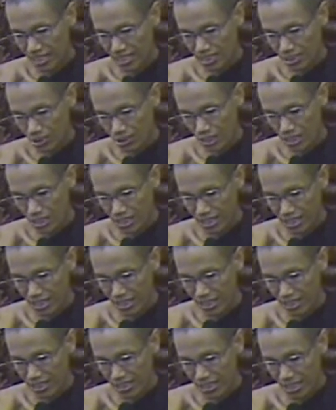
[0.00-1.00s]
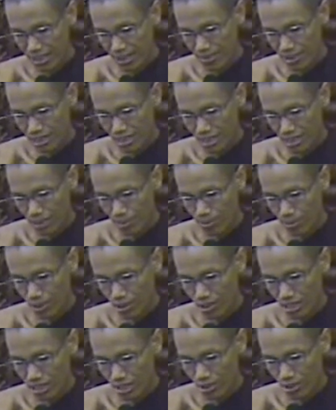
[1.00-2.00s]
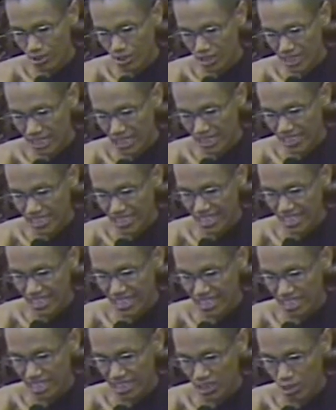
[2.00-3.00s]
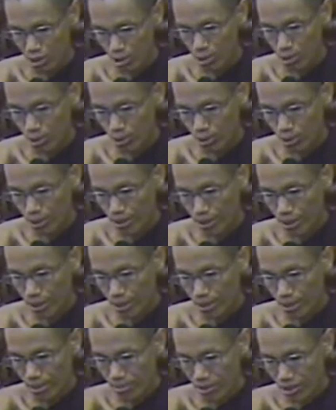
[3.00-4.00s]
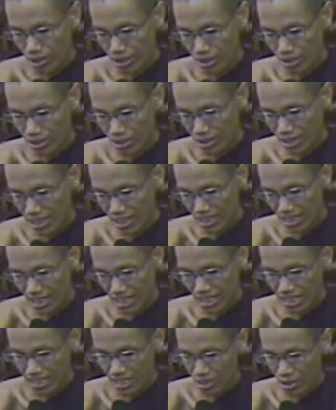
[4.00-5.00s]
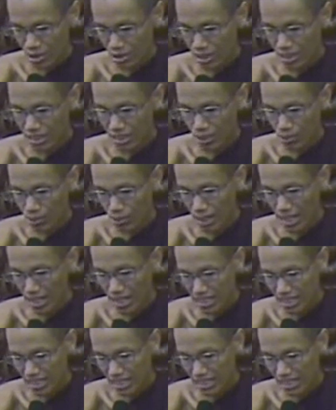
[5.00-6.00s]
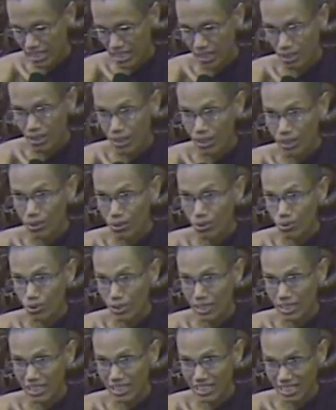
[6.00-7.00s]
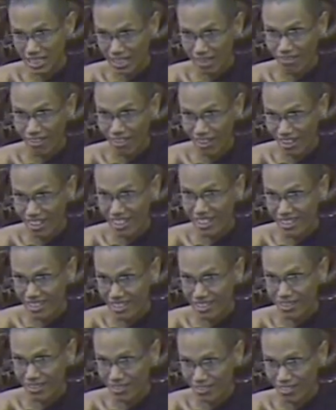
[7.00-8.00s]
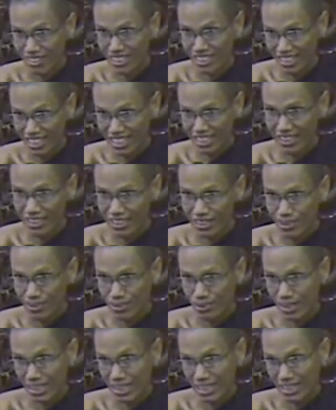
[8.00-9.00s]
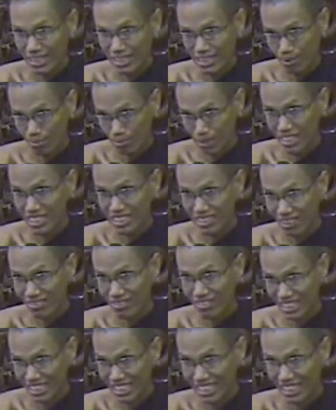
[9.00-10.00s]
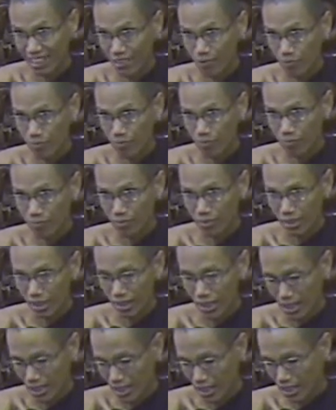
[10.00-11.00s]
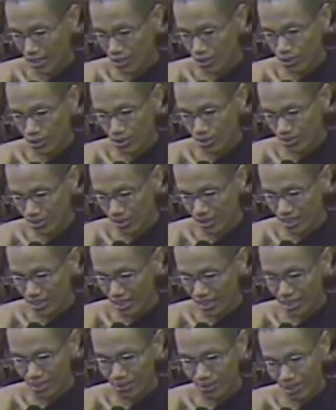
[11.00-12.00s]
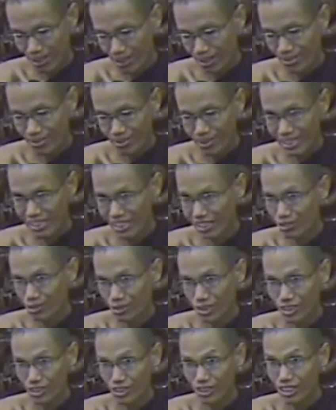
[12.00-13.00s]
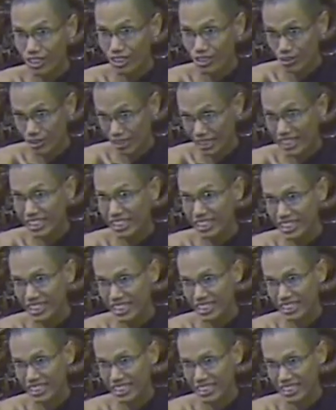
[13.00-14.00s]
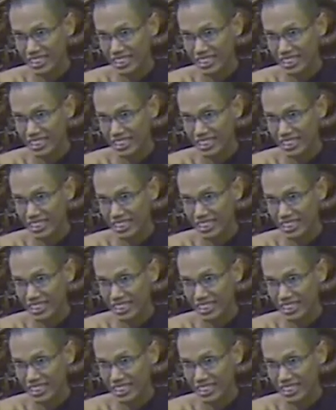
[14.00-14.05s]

Next one is accept the body consciousness too. Body consciousness too is one is with suffering feeling, one is a pleasant feeling. Uh, so for the suffering feeling, we no need to think.